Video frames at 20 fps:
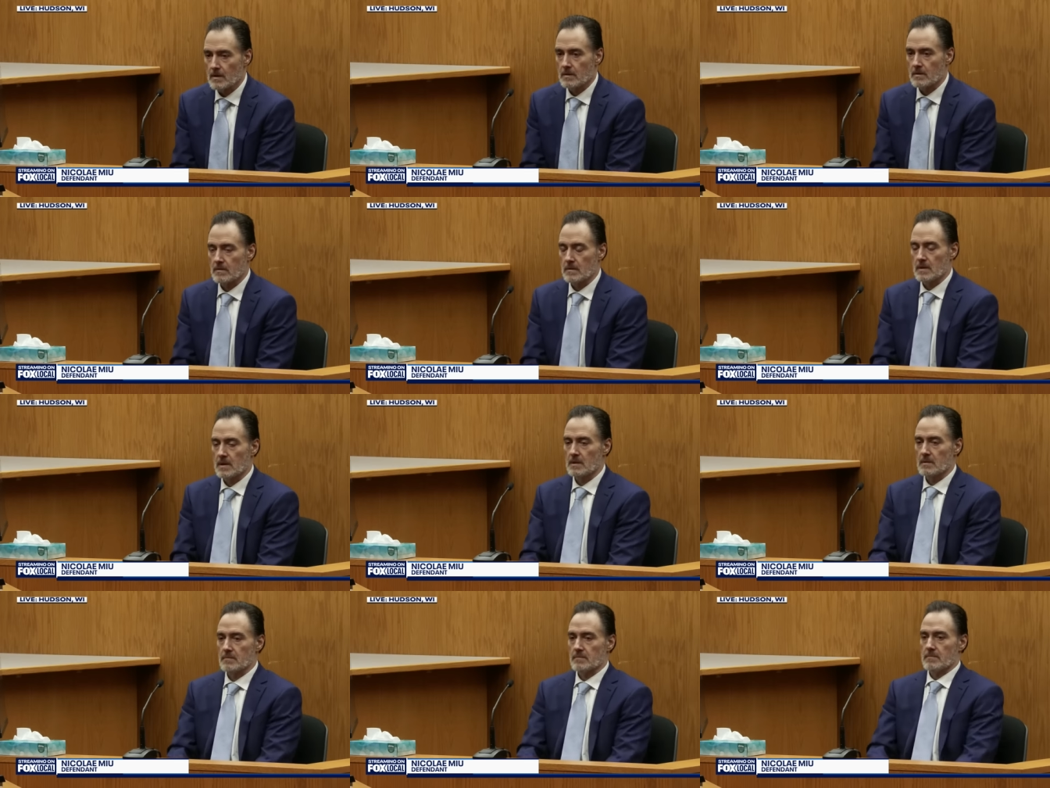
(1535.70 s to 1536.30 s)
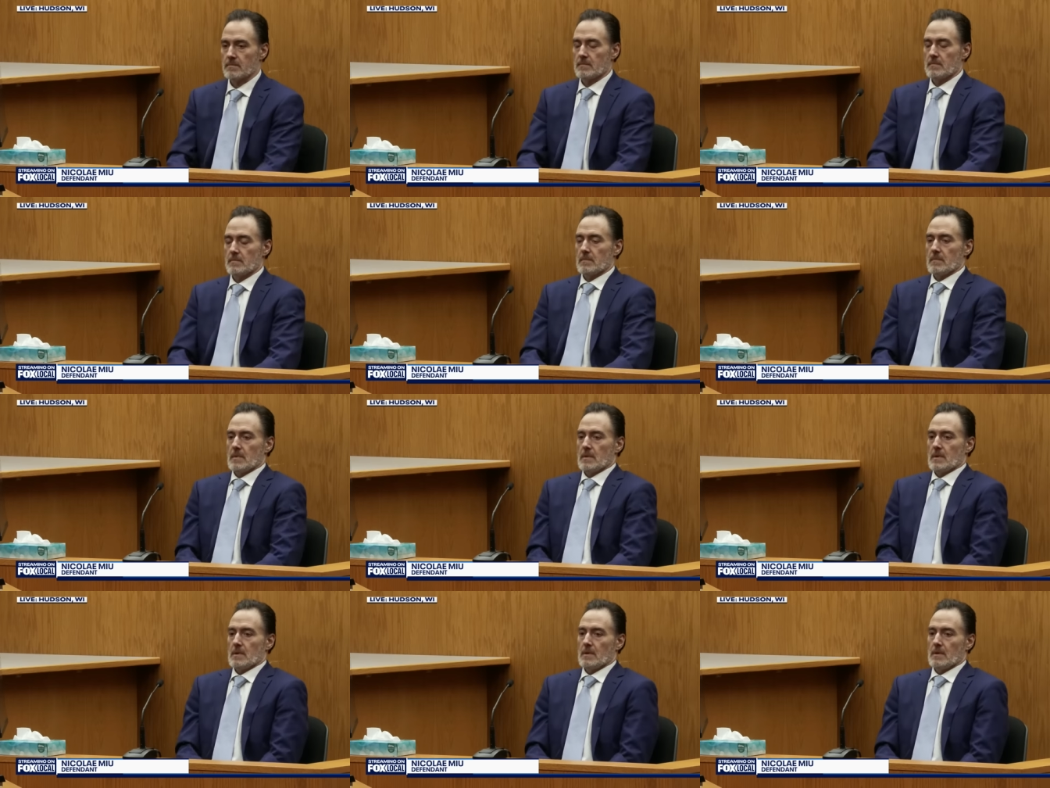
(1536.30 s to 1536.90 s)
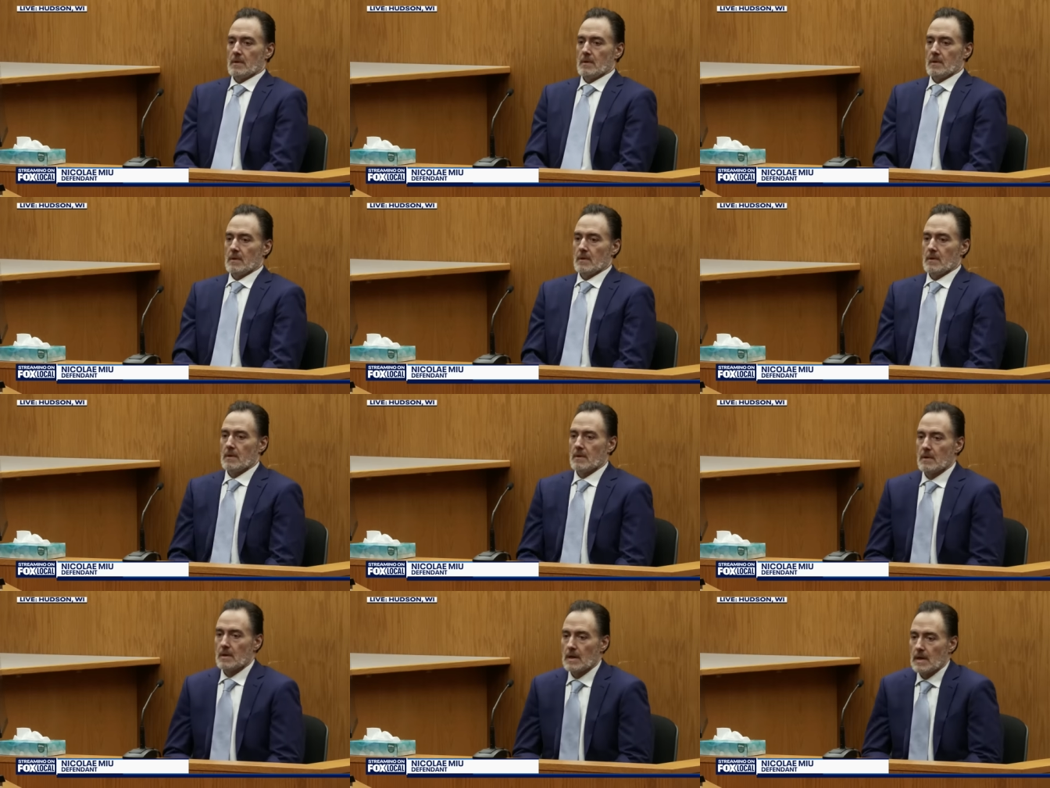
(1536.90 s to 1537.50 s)
Well,
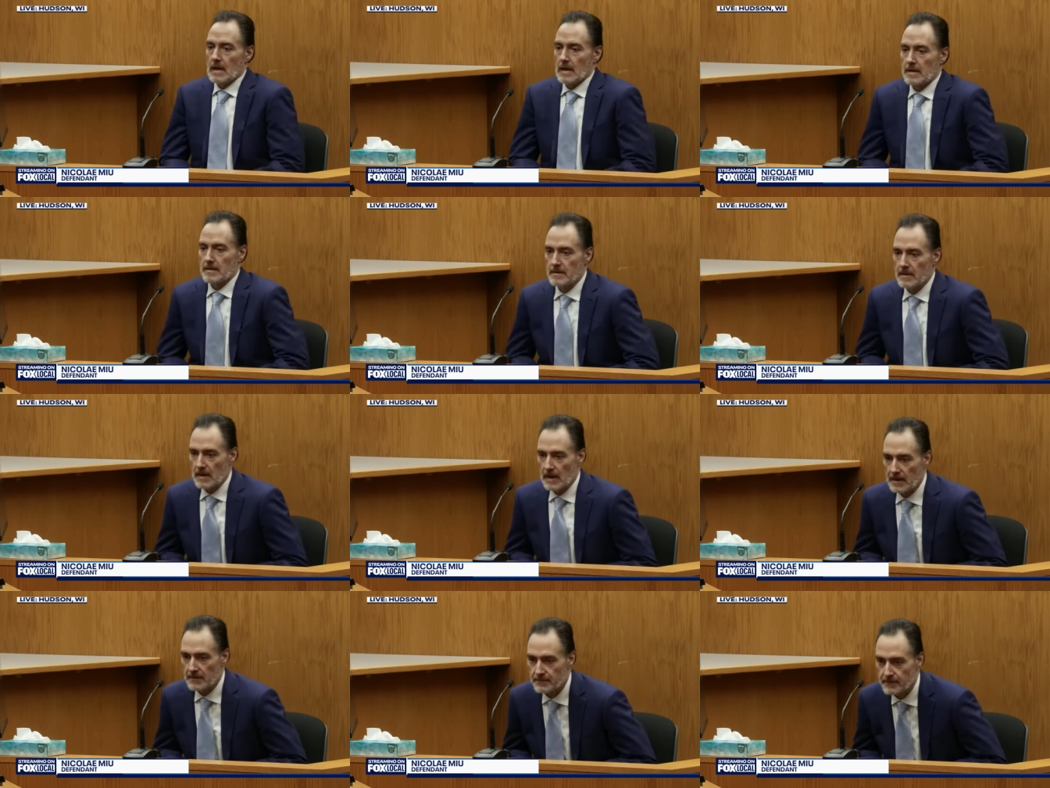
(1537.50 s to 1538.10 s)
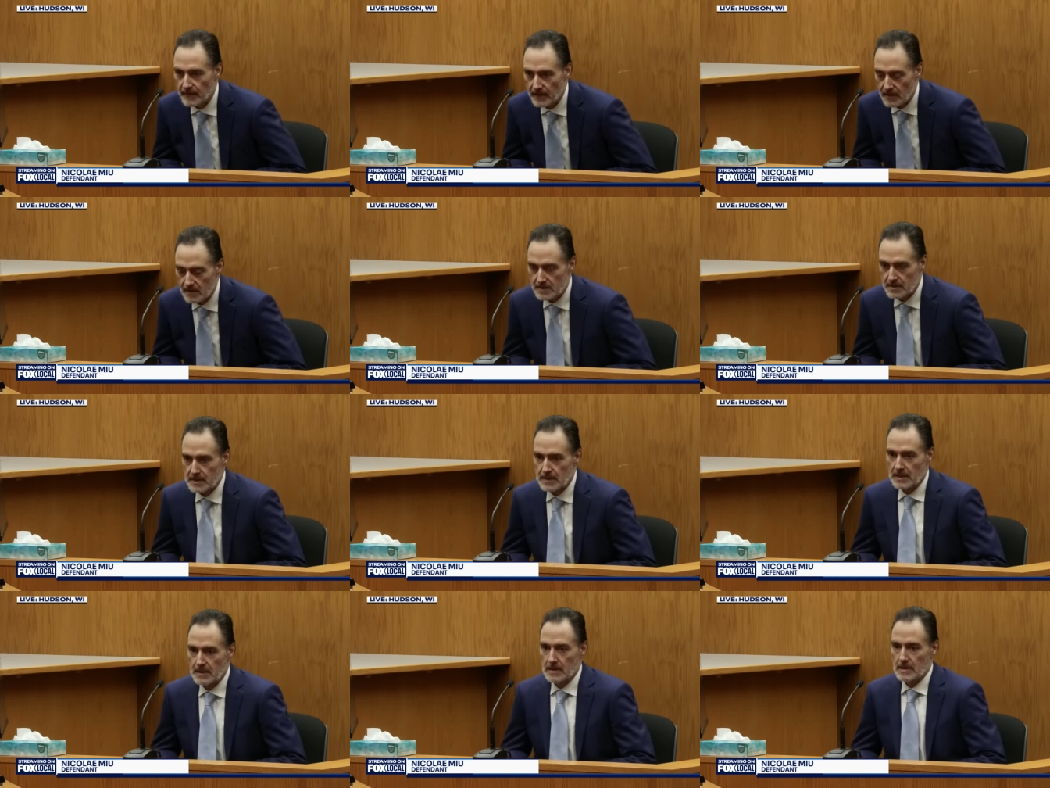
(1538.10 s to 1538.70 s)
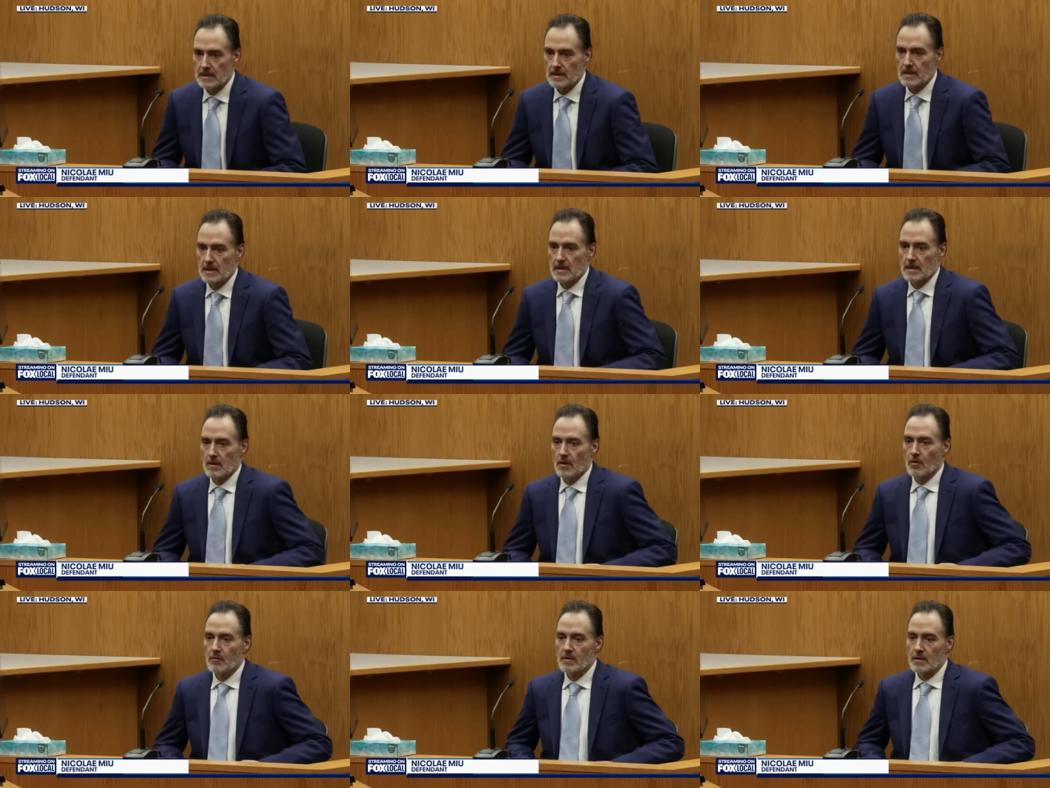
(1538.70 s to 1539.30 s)
I, I felt
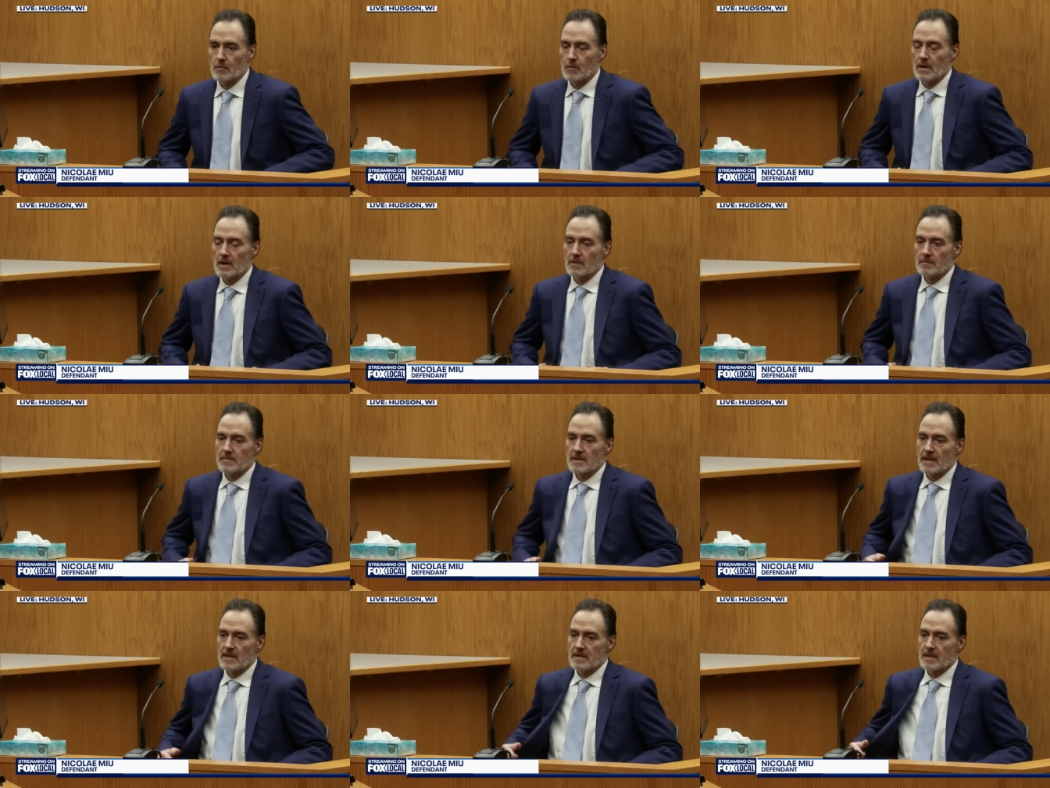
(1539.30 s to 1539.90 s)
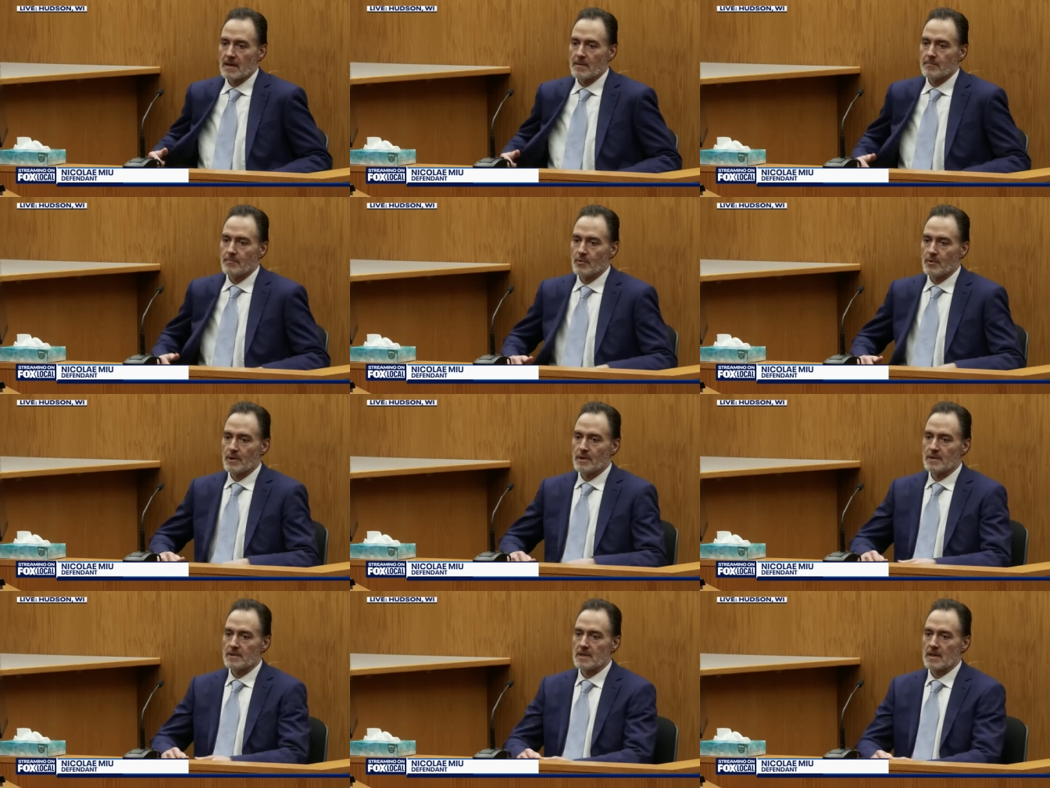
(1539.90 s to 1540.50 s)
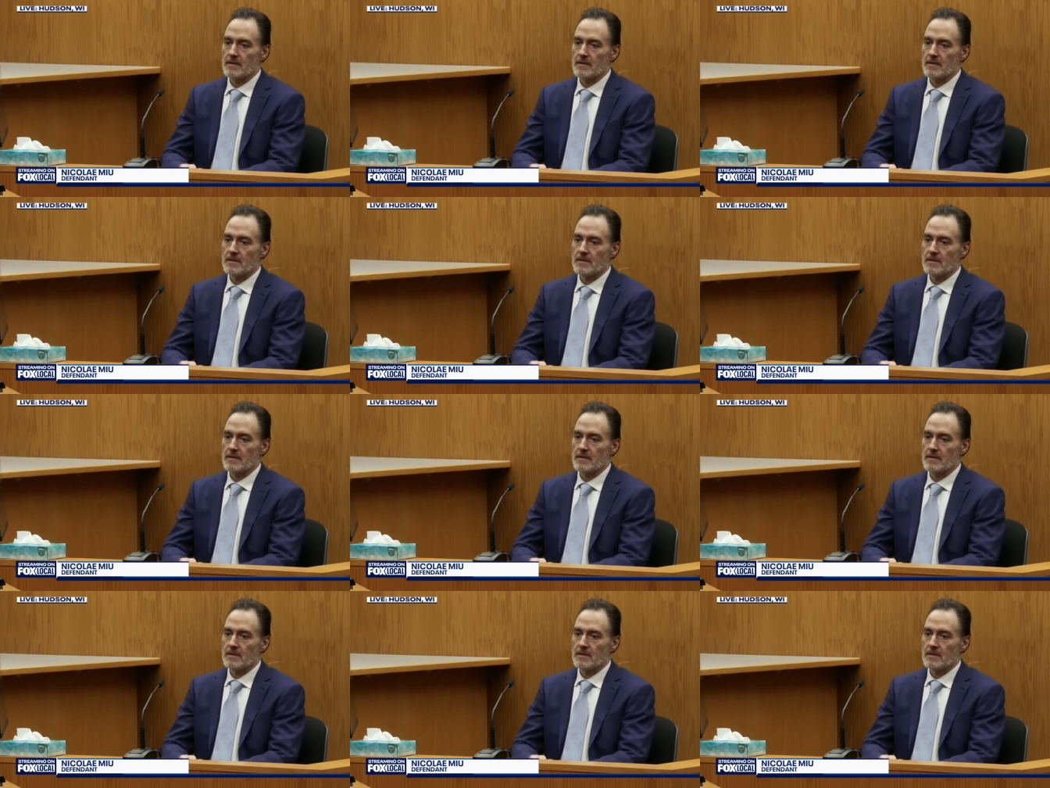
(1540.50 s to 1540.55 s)
overwhelmed at that point.